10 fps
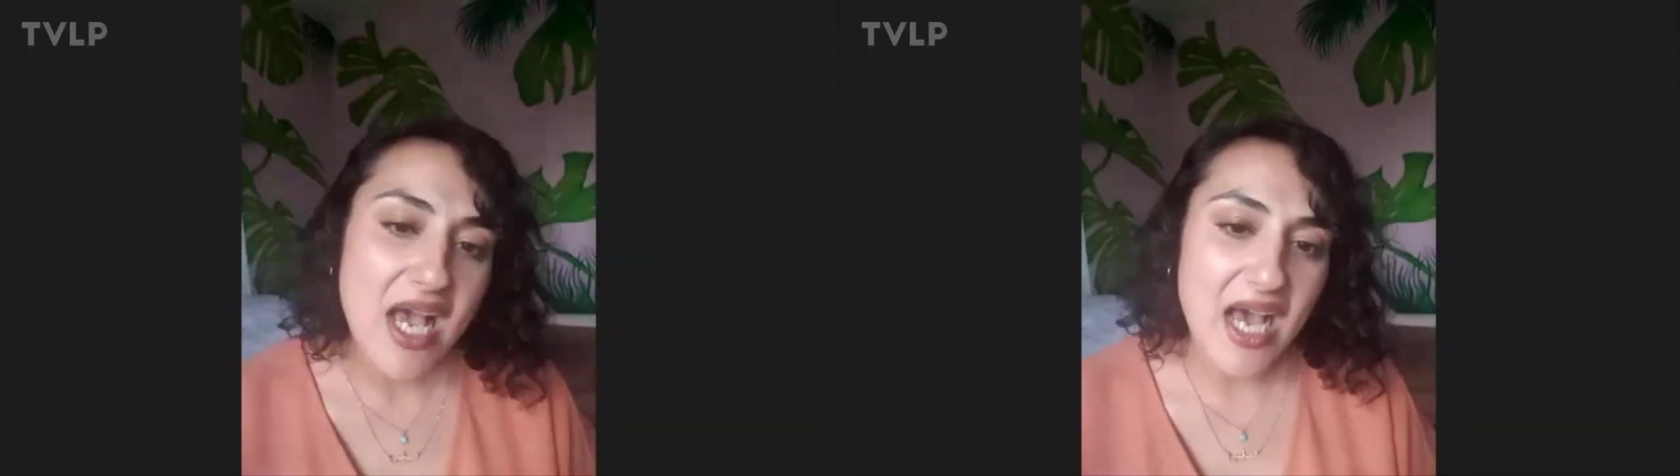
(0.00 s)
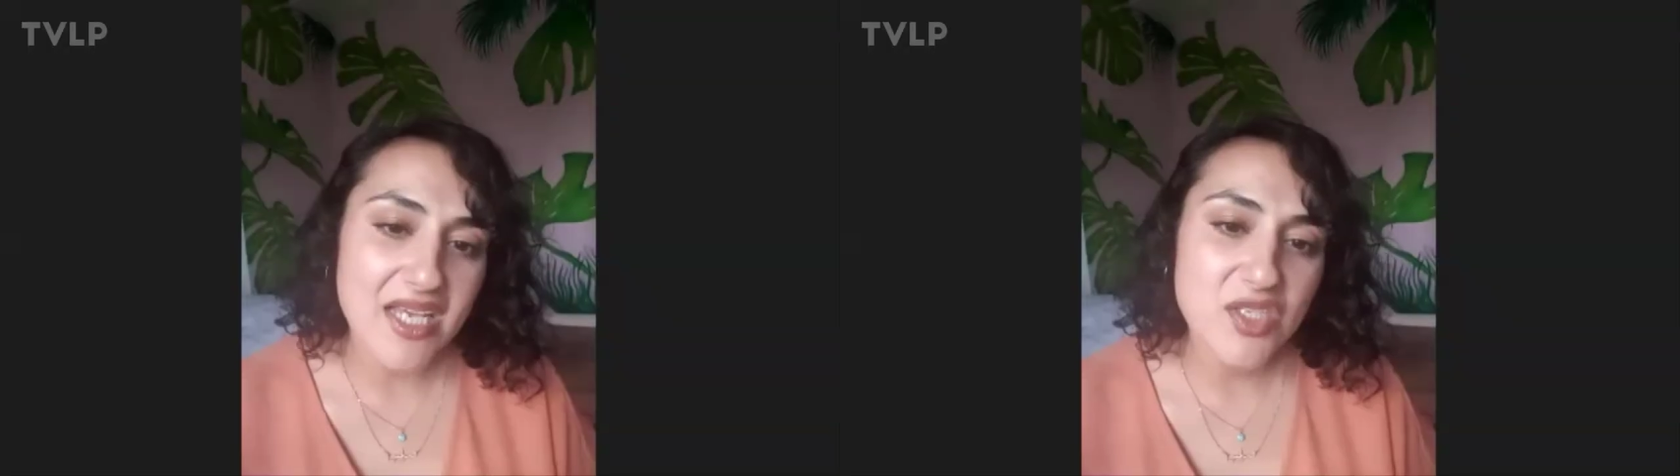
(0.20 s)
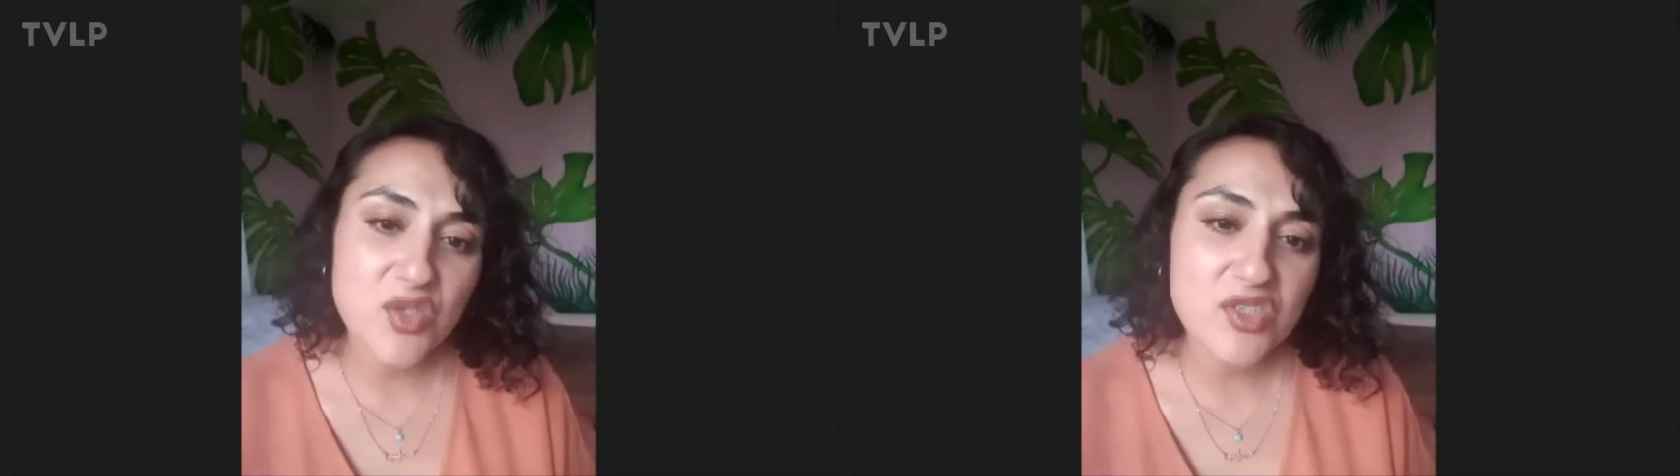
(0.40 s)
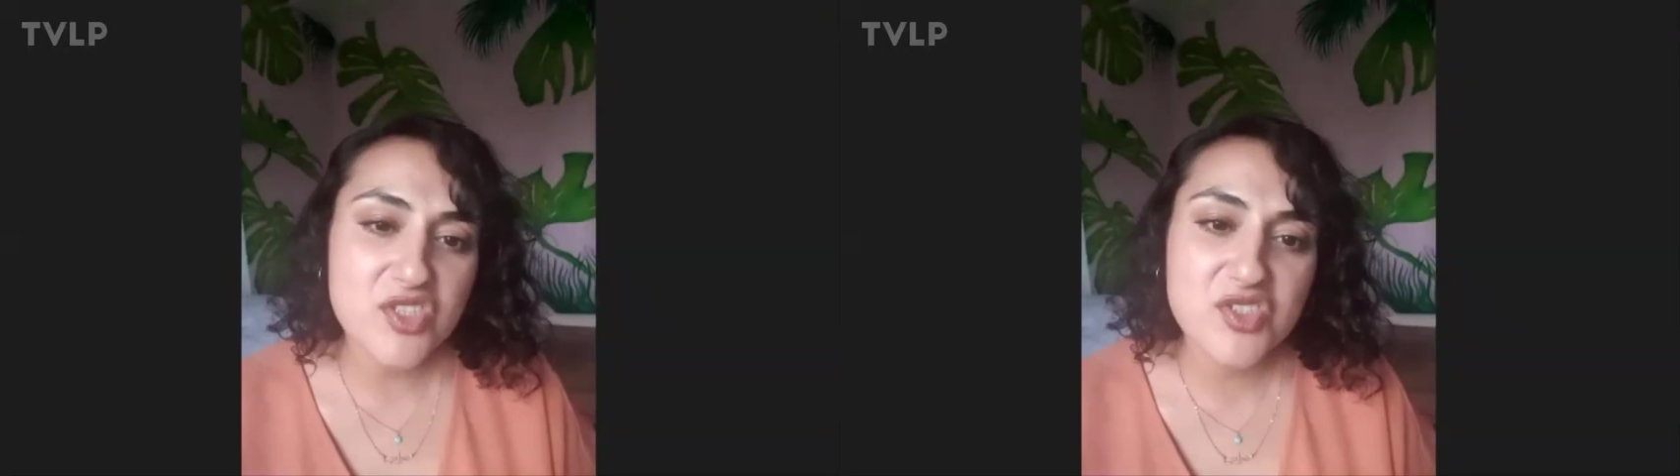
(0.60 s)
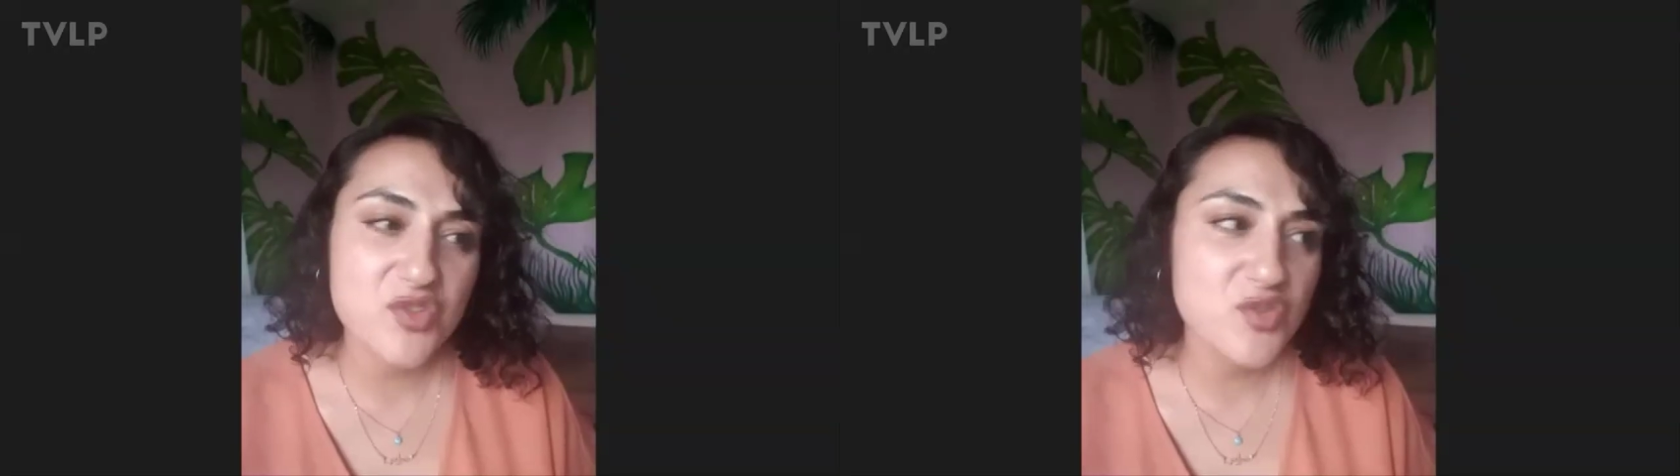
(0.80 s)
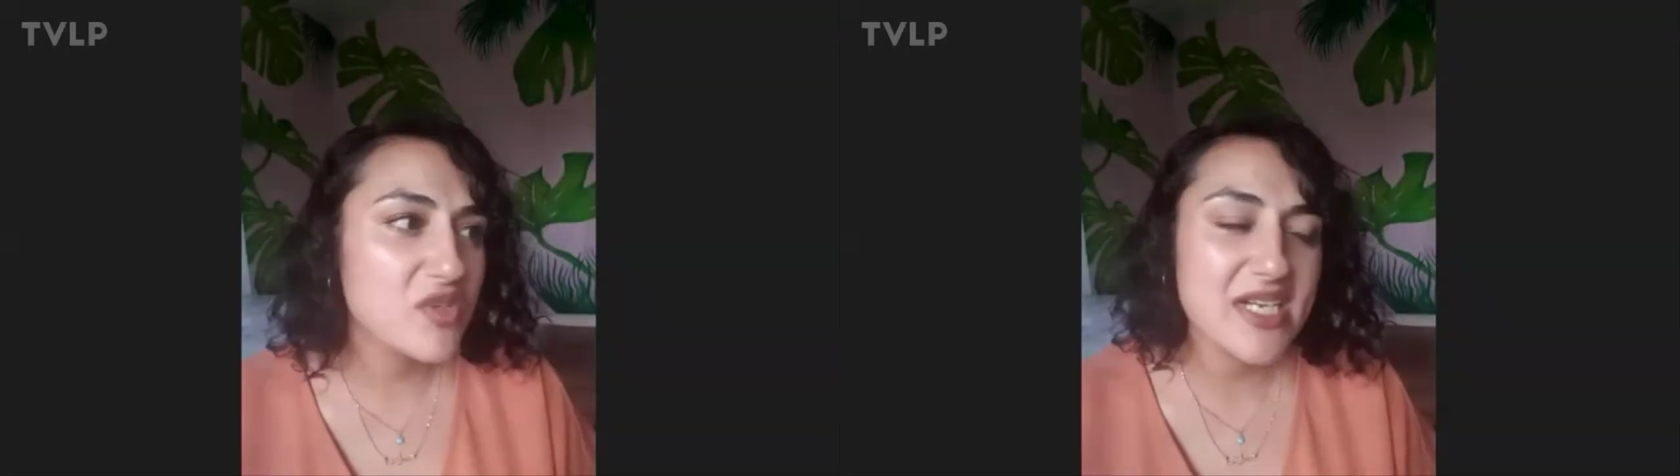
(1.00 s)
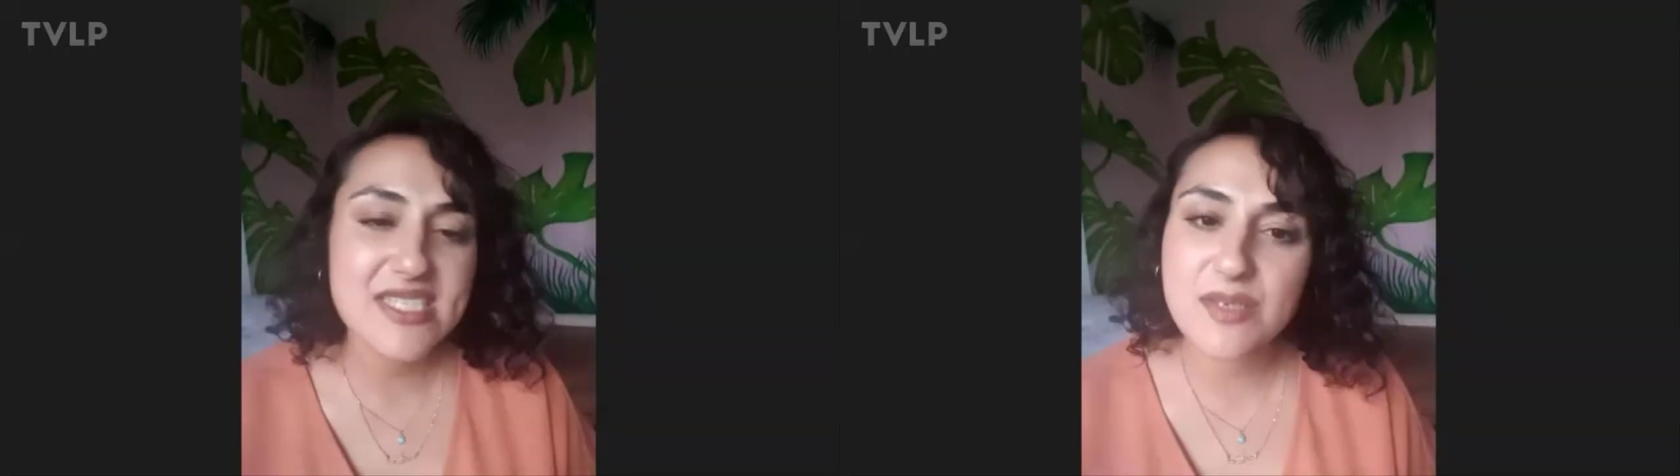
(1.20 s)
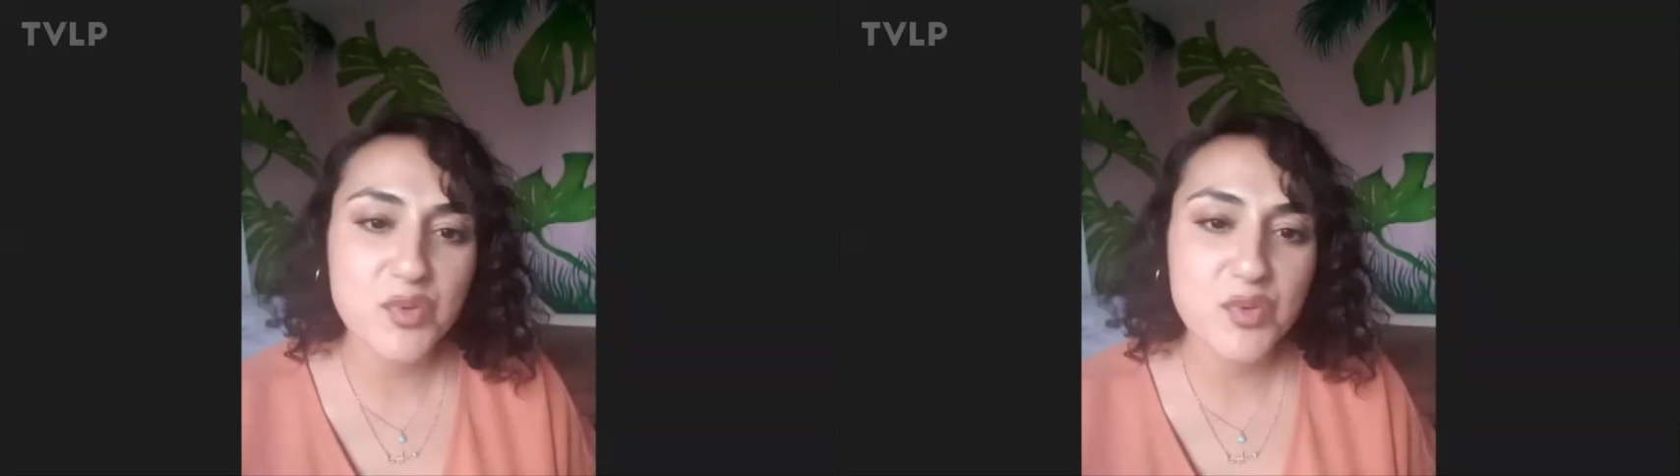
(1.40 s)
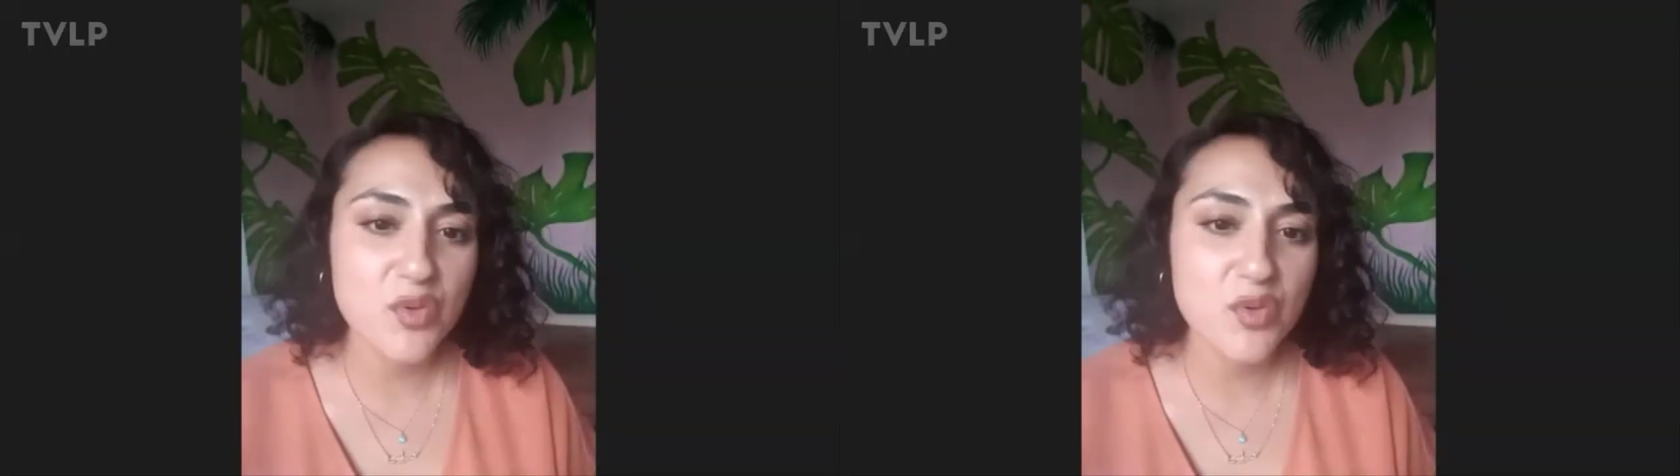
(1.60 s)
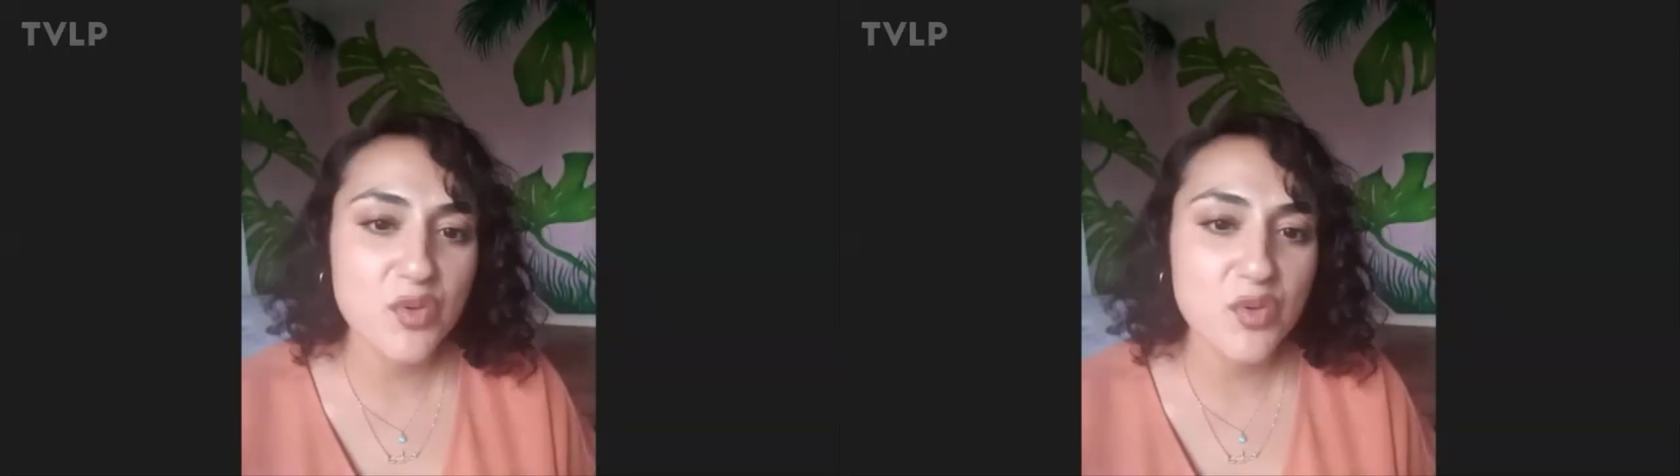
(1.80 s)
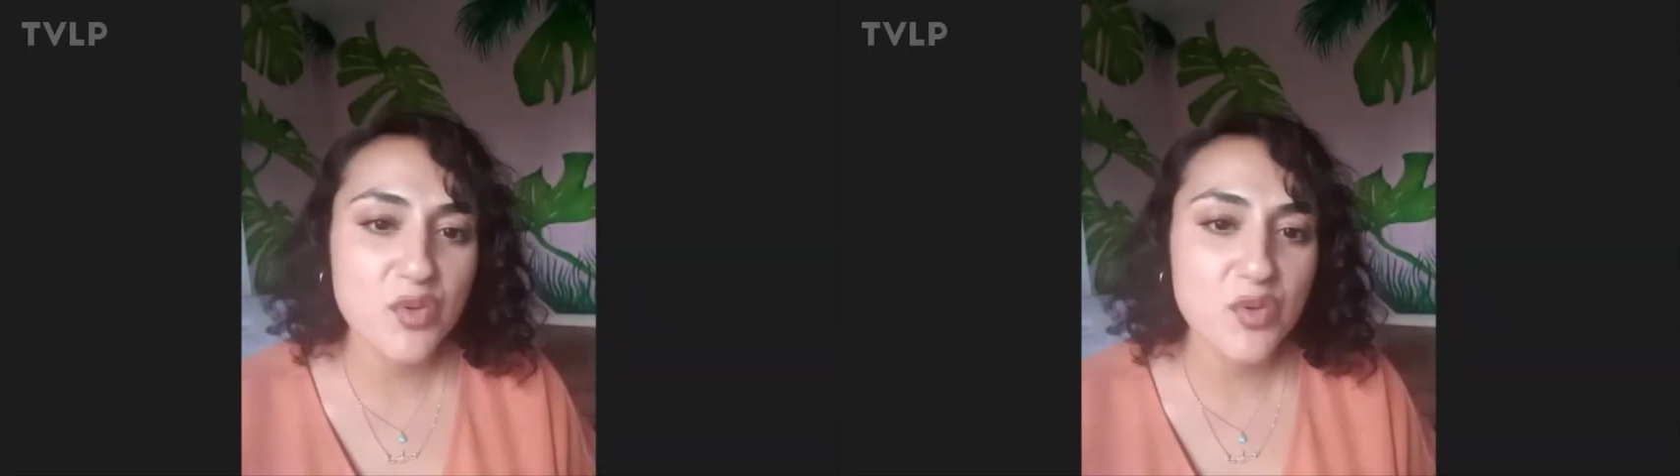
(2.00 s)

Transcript: And you could just do really simple things,